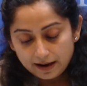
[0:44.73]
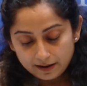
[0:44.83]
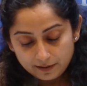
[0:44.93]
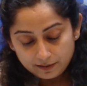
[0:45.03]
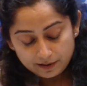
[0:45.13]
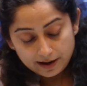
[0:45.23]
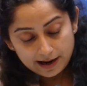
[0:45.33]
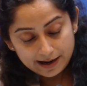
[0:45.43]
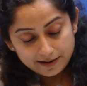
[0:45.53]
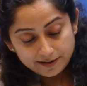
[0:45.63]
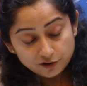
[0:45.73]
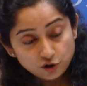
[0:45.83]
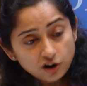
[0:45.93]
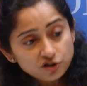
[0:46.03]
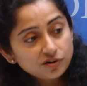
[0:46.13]
And
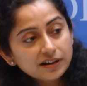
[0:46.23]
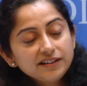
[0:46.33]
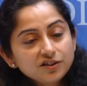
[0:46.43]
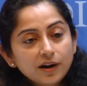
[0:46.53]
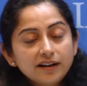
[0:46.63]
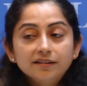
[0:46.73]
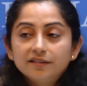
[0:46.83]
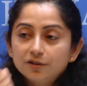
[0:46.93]
Josh really straddles